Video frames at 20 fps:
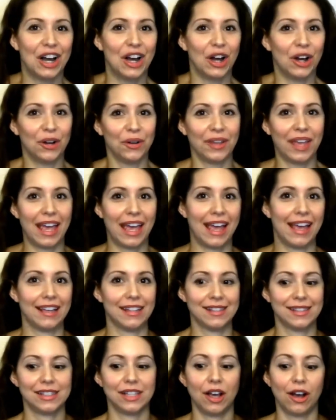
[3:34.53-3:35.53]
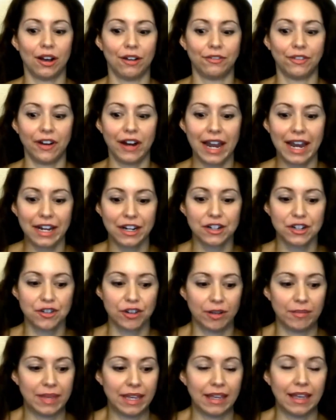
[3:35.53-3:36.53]
Okay, so for hair
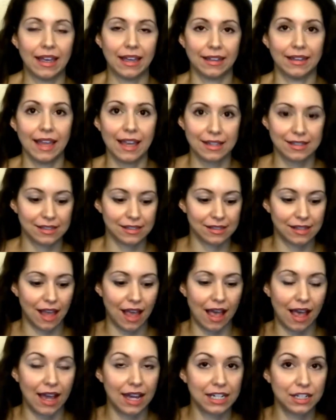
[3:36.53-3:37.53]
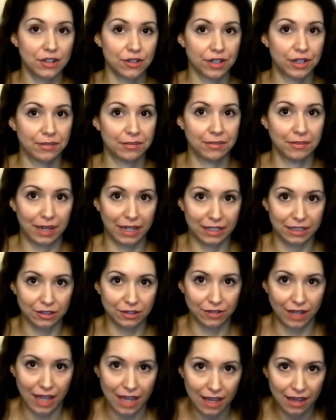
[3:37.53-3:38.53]
trimming, yes, I trim my own
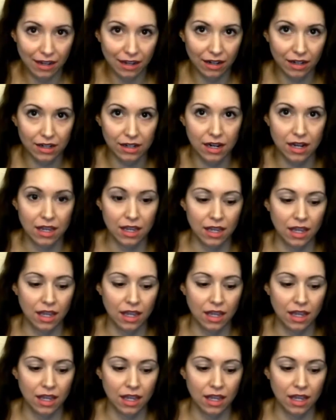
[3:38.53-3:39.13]
hair